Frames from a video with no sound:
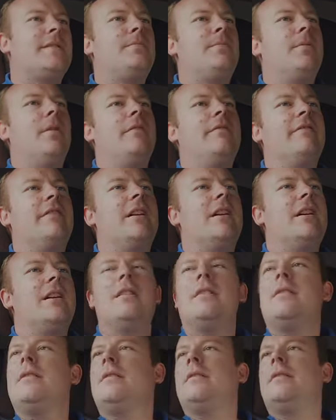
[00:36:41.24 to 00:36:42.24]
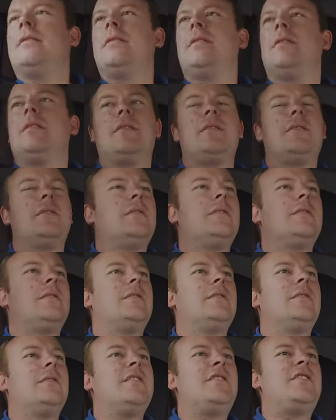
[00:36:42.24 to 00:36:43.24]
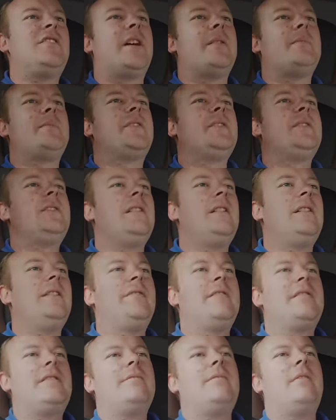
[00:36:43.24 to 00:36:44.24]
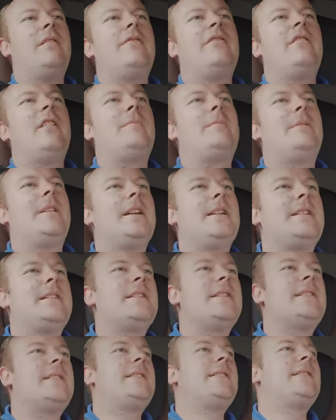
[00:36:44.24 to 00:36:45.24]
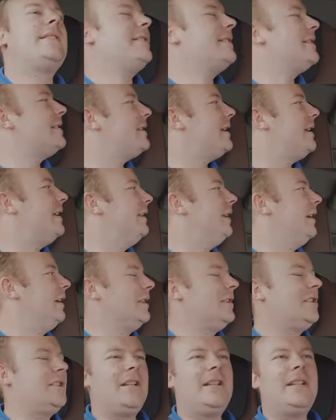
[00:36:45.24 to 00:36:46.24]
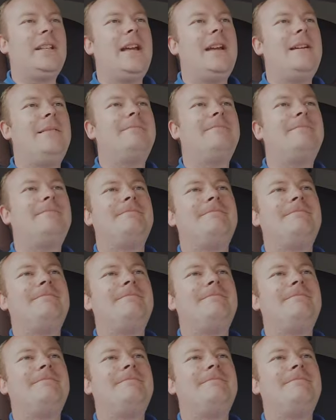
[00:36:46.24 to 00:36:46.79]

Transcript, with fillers: more of the chaps who deliver to one of our places, acknowledging that.